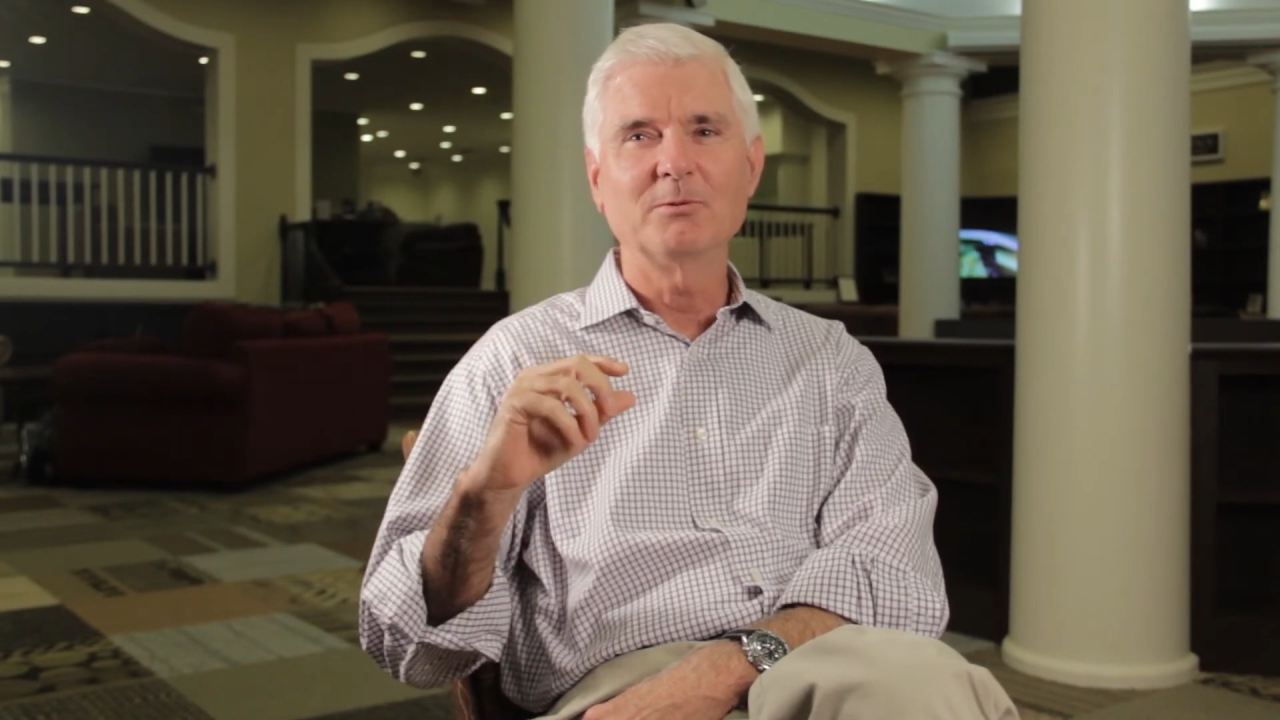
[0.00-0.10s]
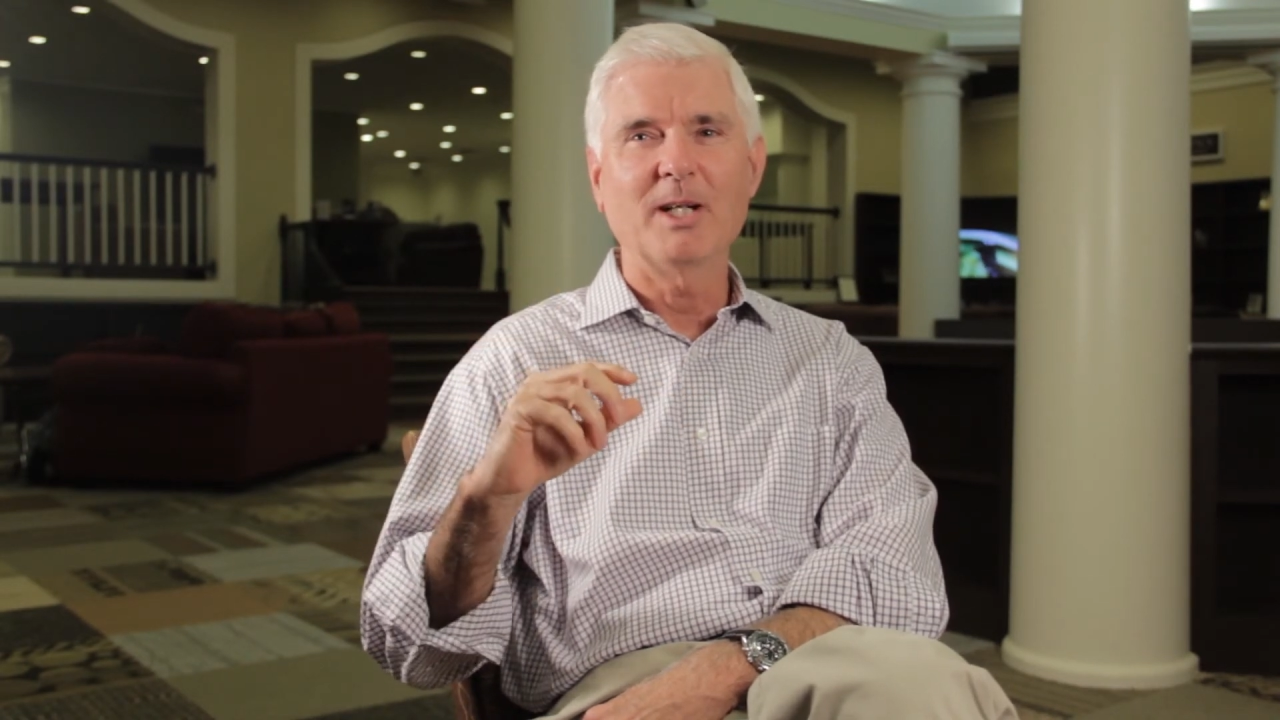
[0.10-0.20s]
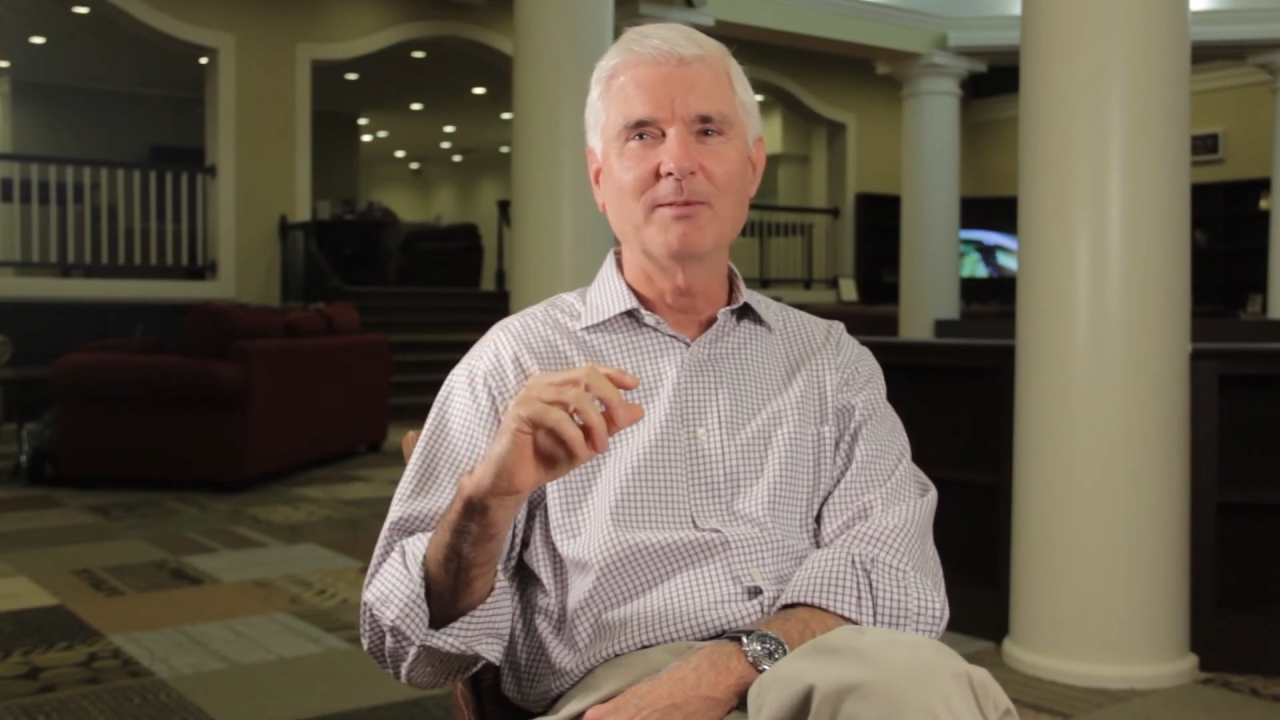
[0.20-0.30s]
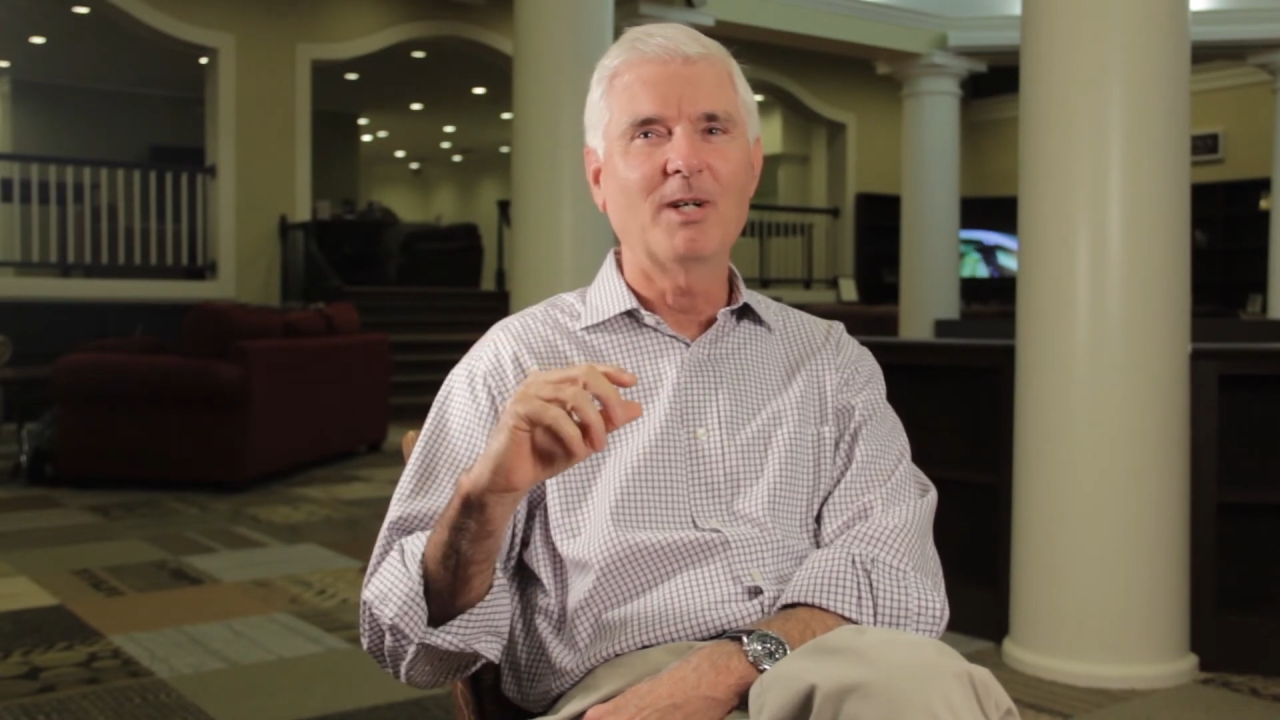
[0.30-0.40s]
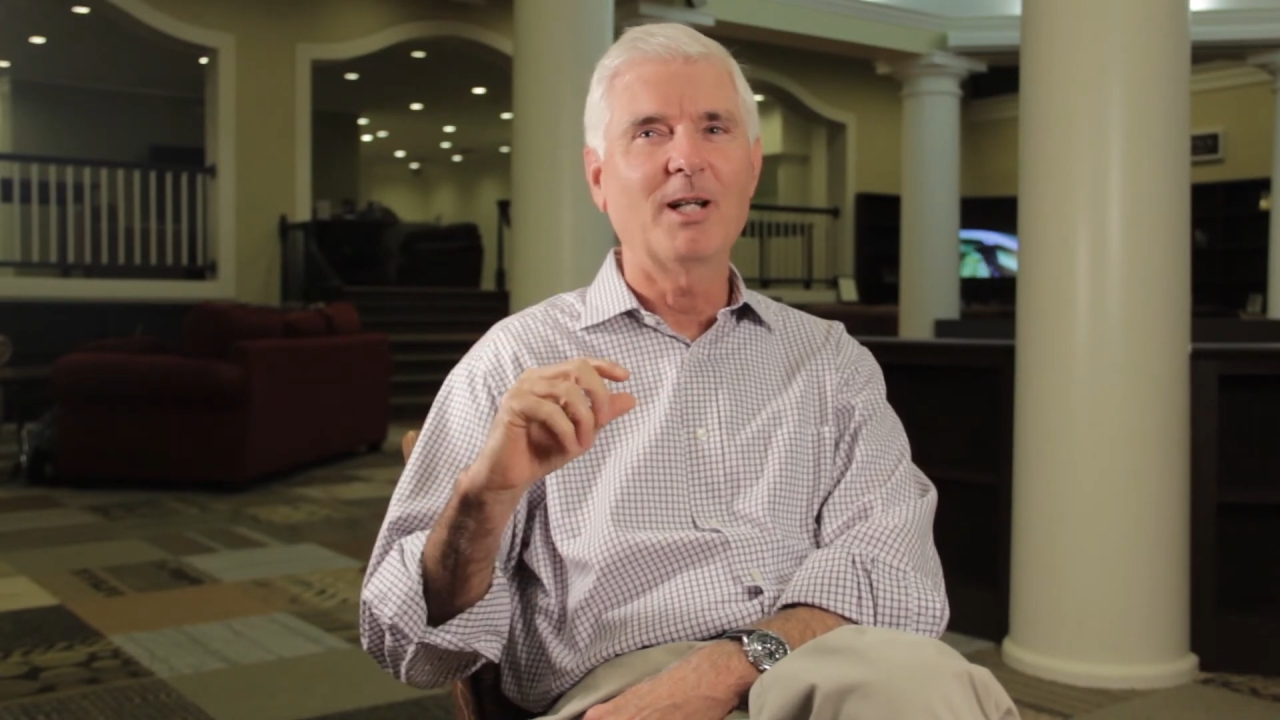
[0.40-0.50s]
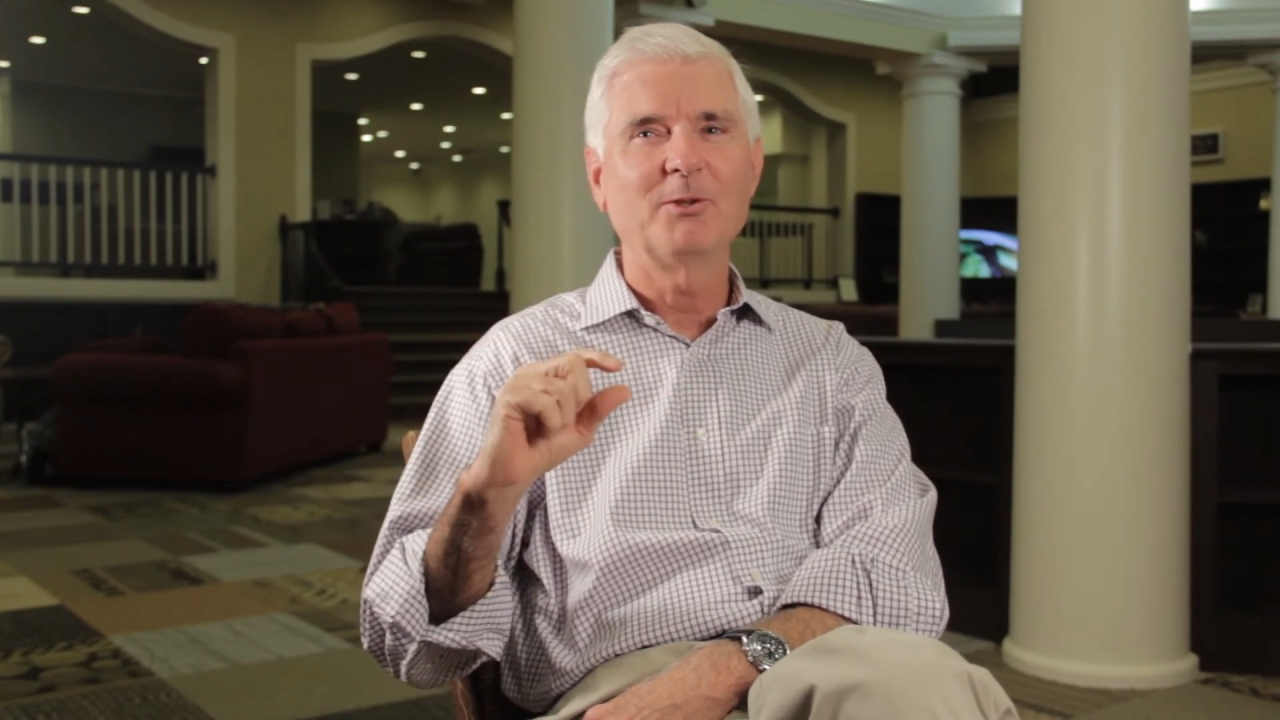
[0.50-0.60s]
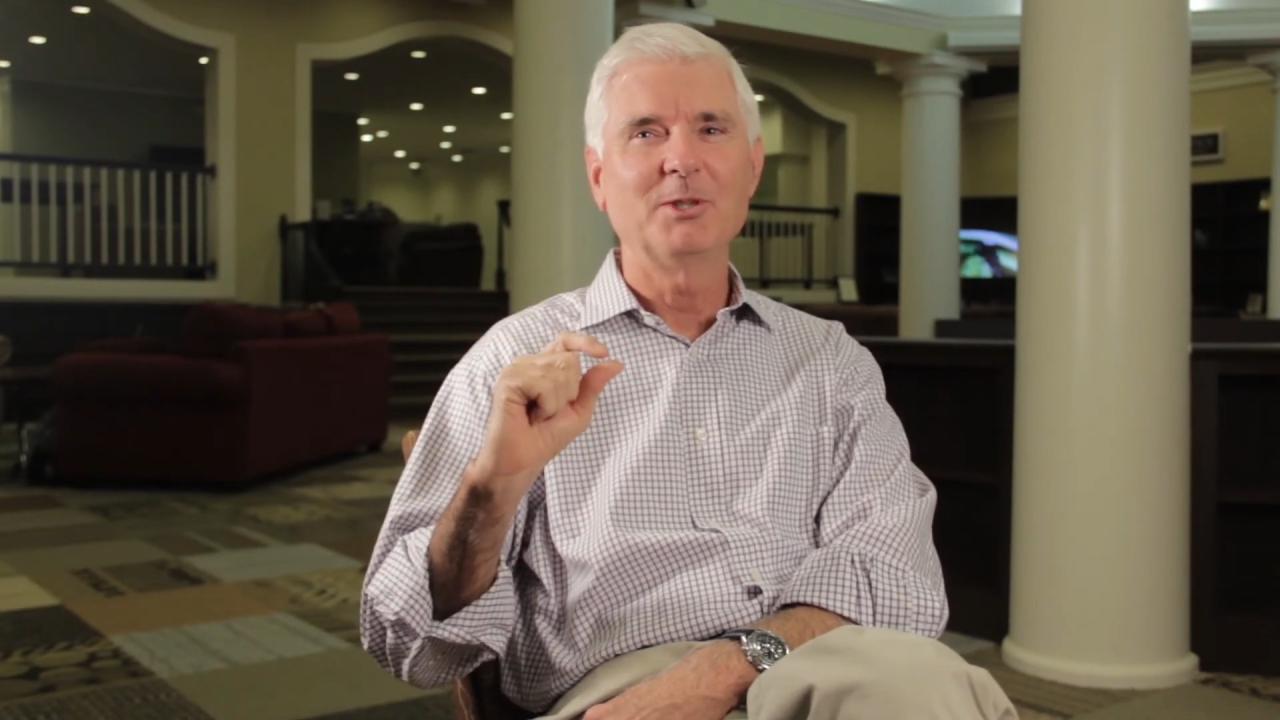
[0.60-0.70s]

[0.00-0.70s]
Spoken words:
grandfather.